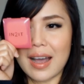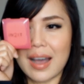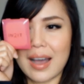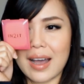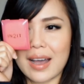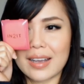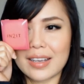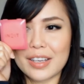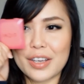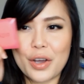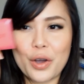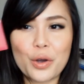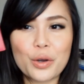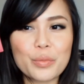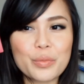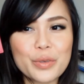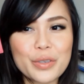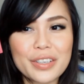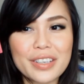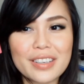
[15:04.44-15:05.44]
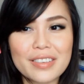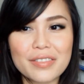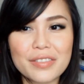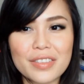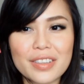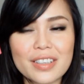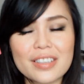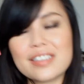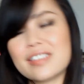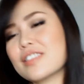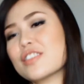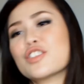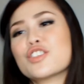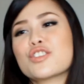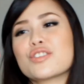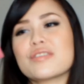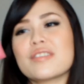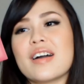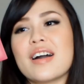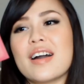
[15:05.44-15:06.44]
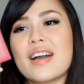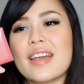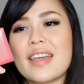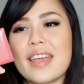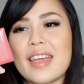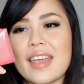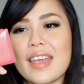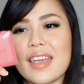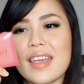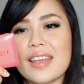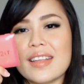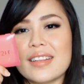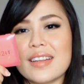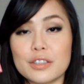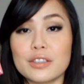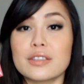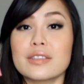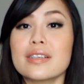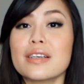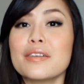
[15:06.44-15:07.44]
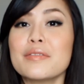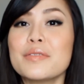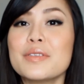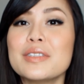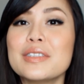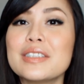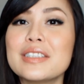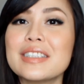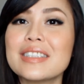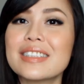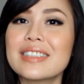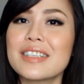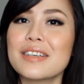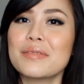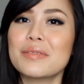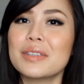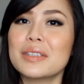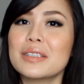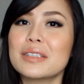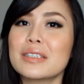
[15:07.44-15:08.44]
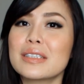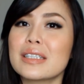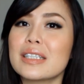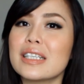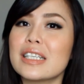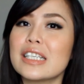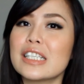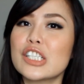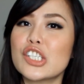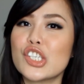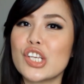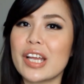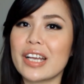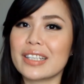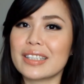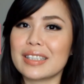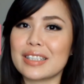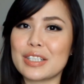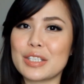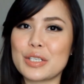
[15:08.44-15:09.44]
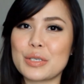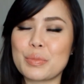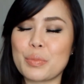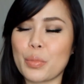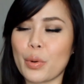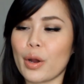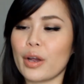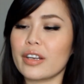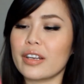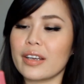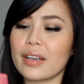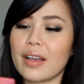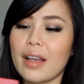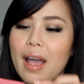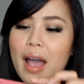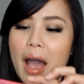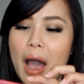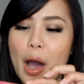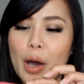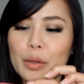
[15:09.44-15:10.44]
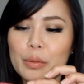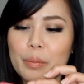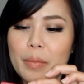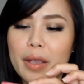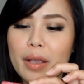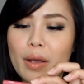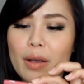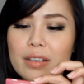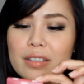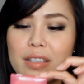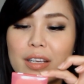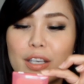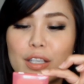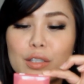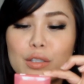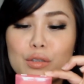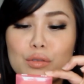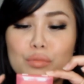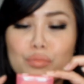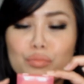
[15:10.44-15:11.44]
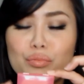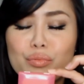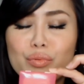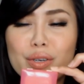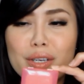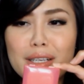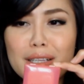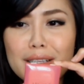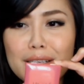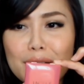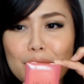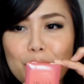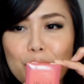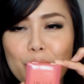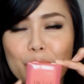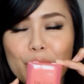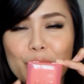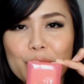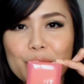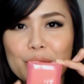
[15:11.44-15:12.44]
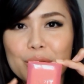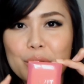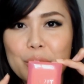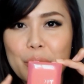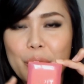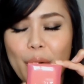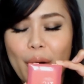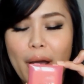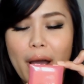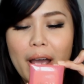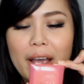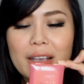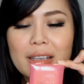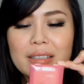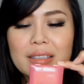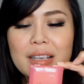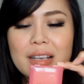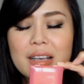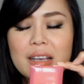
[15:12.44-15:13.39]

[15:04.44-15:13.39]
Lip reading: I hope you give this a try, and definitely check this product out because it's really worth the price.